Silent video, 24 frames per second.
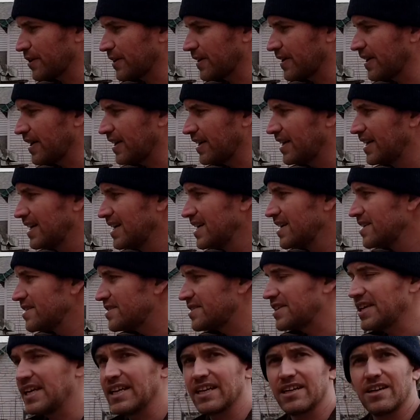for
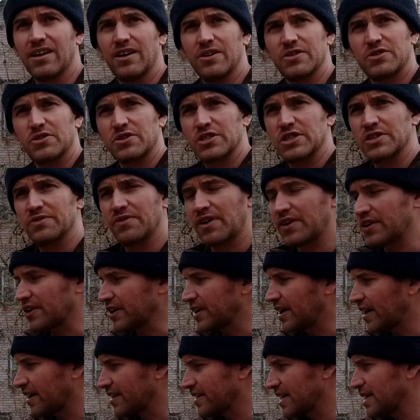seed and all sorts of other
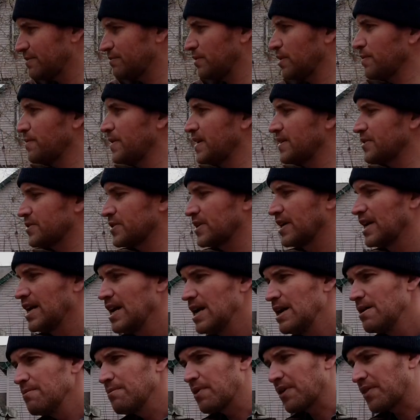garden implements.
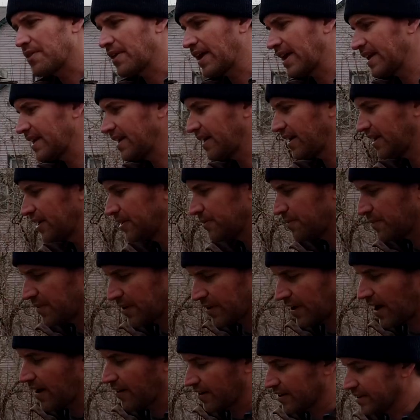But then there